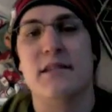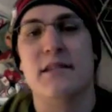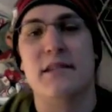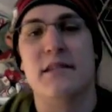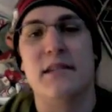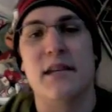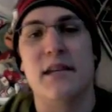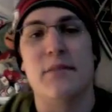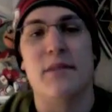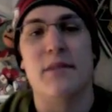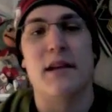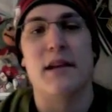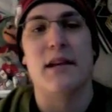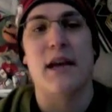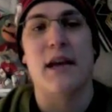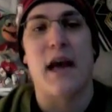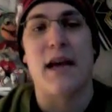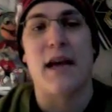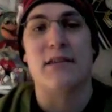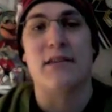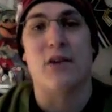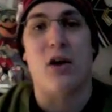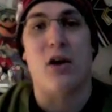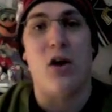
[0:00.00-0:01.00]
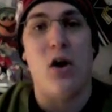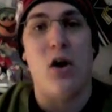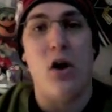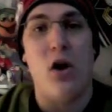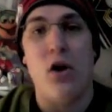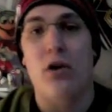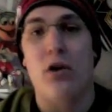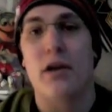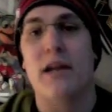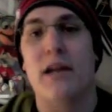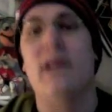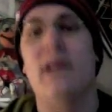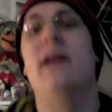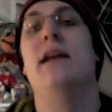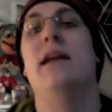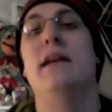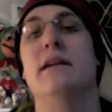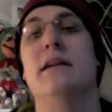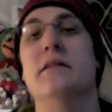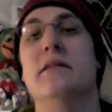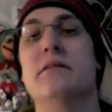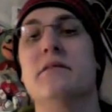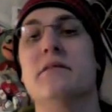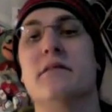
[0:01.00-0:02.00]
The team that has all
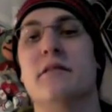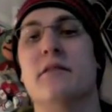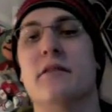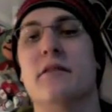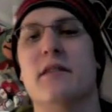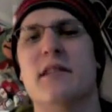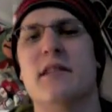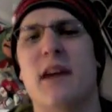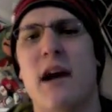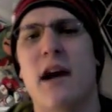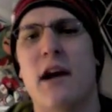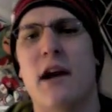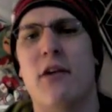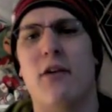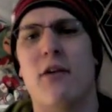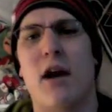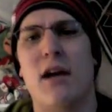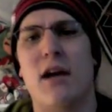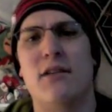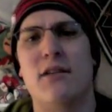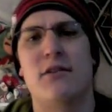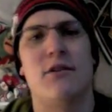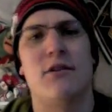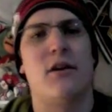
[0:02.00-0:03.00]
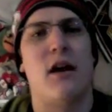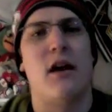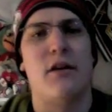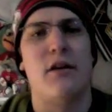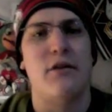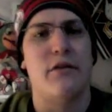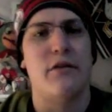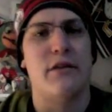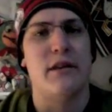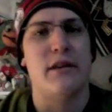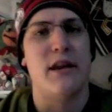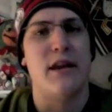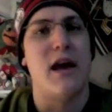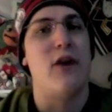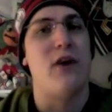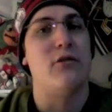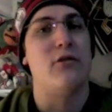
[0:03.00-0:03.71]
Canadians, their entire roster, other than now